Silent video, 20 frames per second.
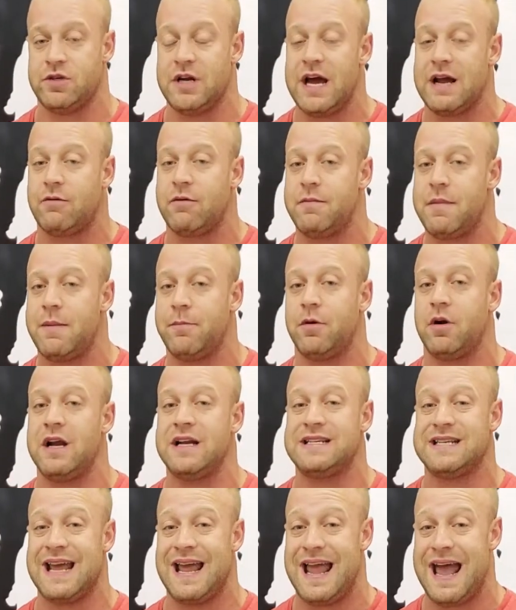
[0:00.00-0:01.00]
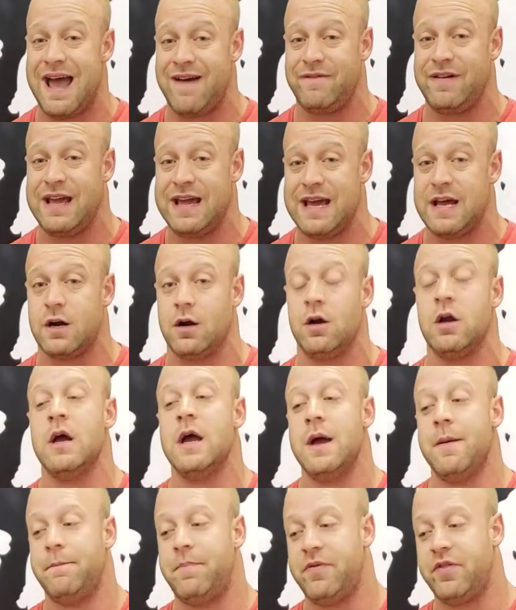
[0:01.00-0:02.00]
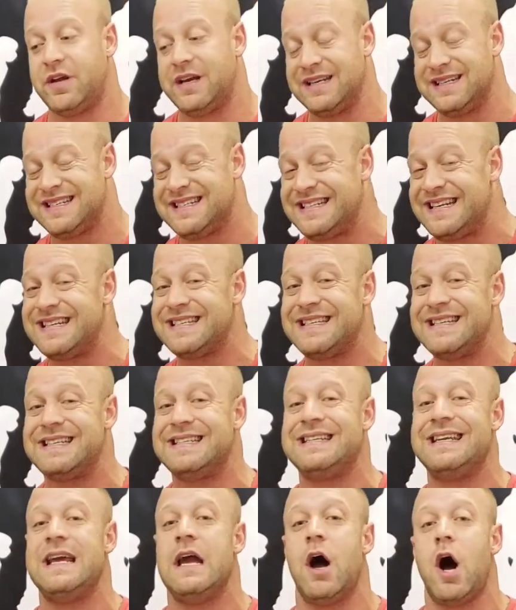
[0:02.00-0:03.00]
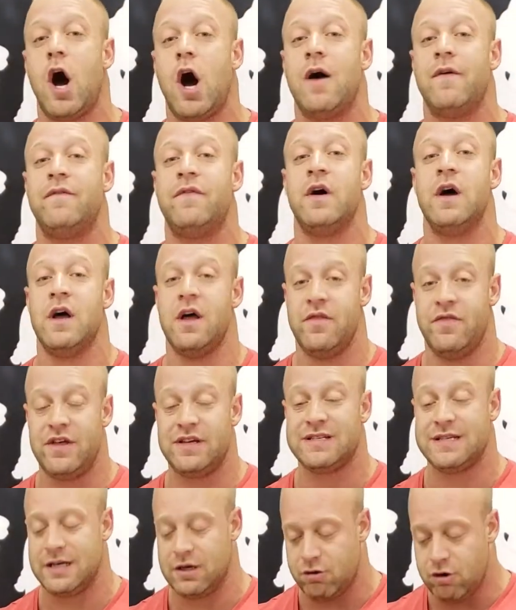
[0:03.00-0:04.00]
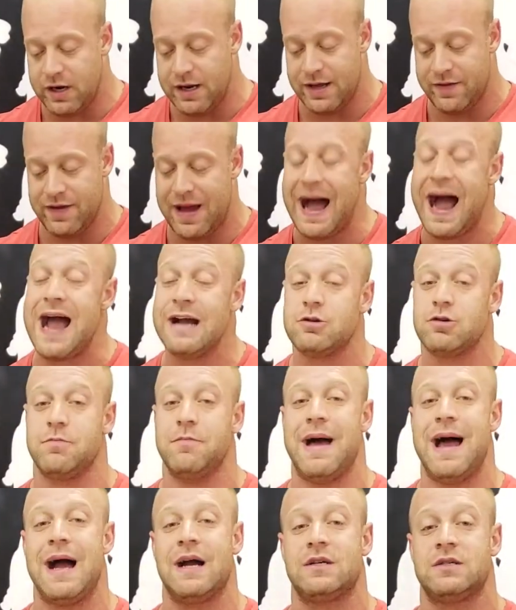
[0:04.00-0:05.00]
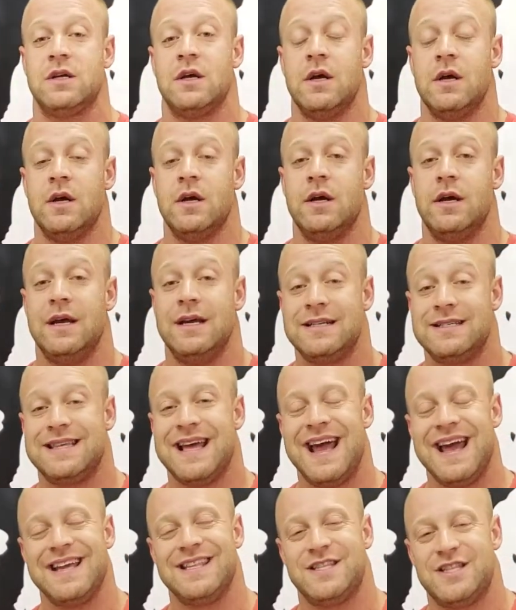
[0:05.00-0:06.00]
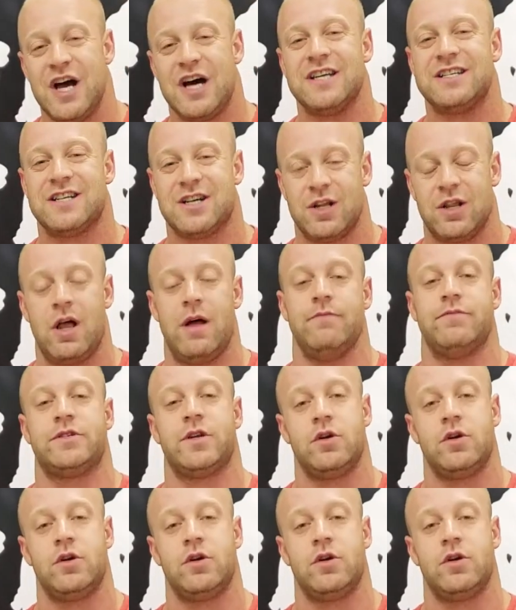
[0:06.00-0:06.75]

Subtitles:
You got to remember, it's a heavy hitter, but the consistency of this ingredient, the Hydromax, is that it does clump.